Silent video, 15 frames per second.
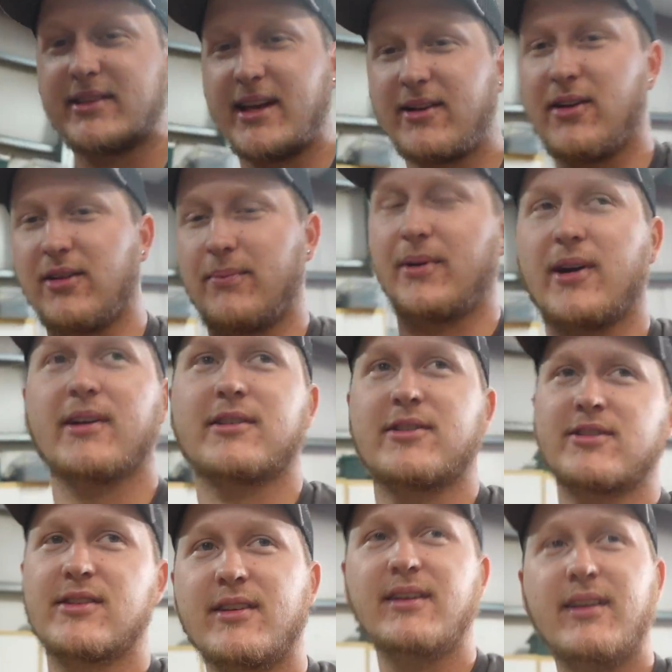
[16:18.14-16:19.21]
take all the
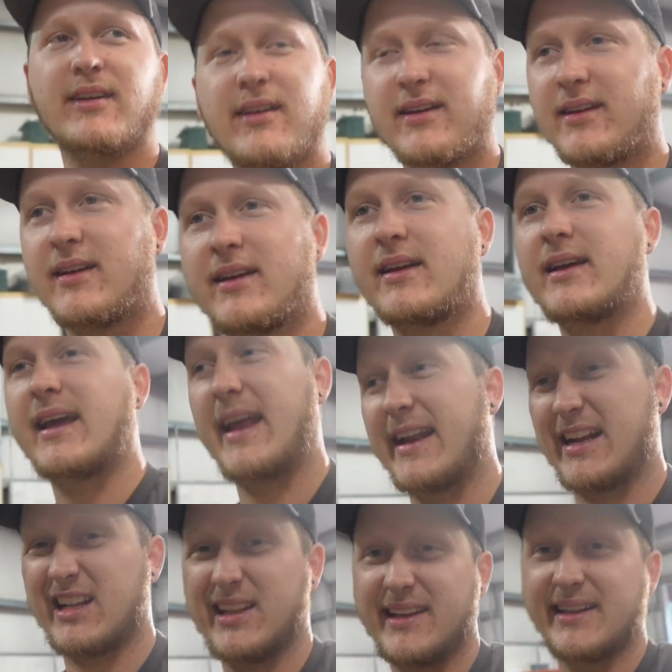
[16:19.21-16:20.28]
parts
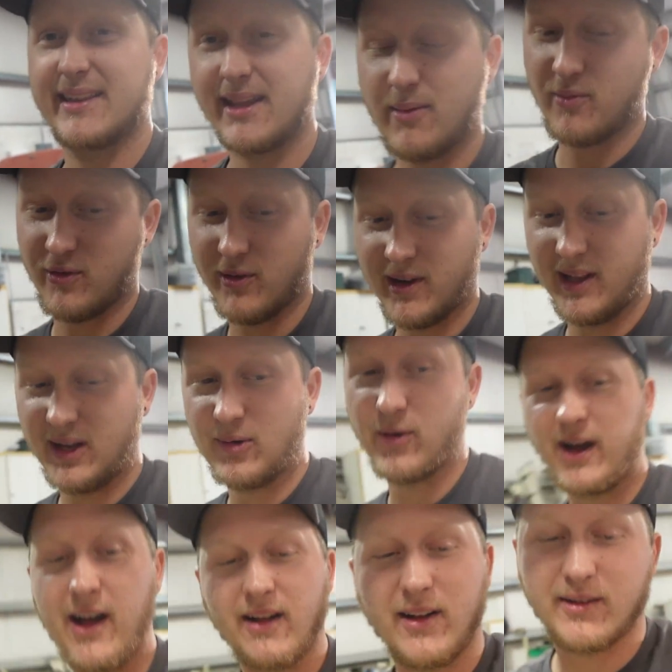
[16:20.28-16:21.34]
and clean them really
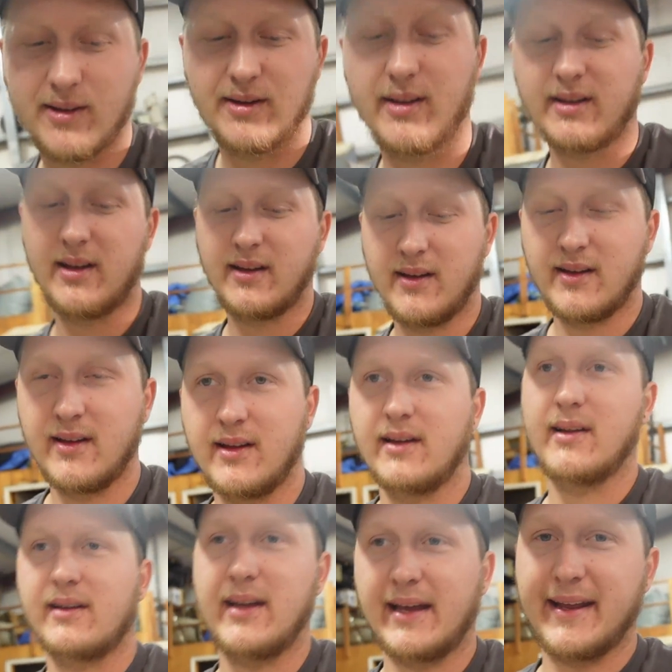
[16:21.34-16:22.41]
well
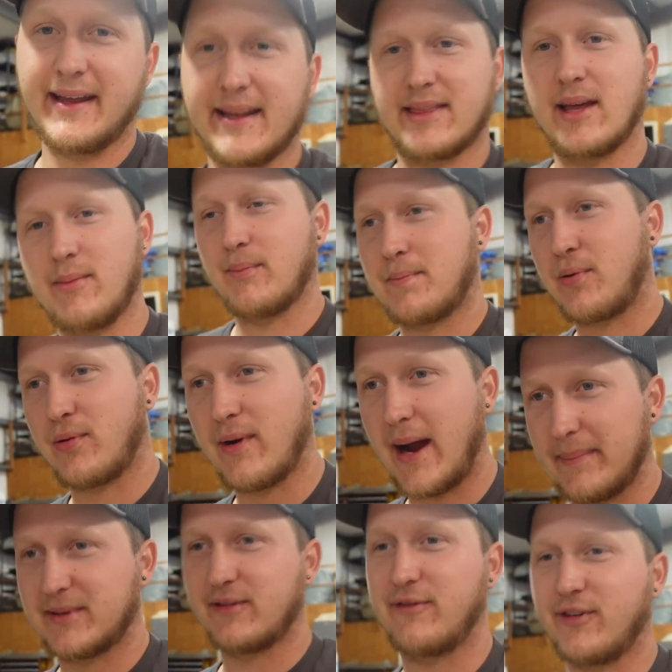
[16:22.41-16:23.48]
and get them
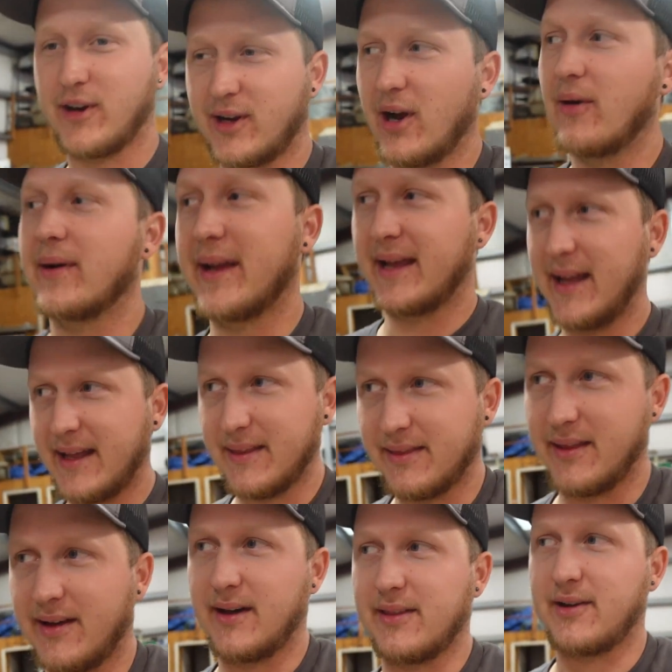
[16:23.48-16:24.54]
prepped for going in
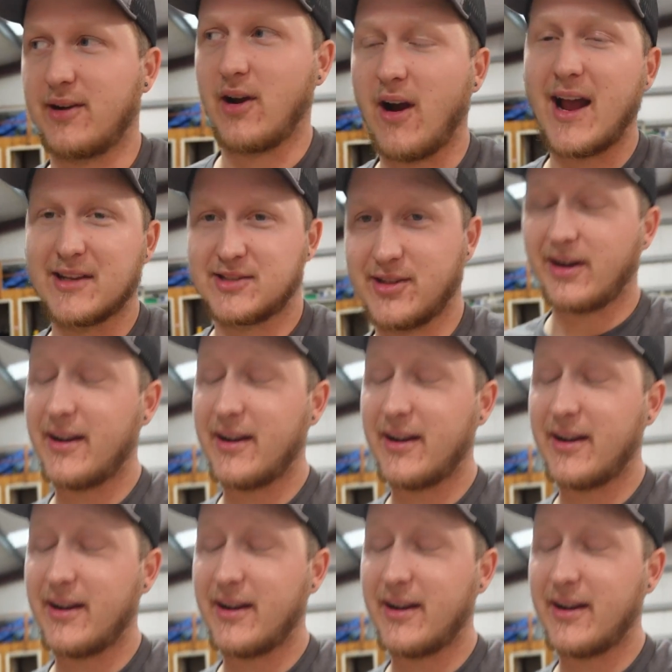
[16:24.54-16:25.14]
the other car. I still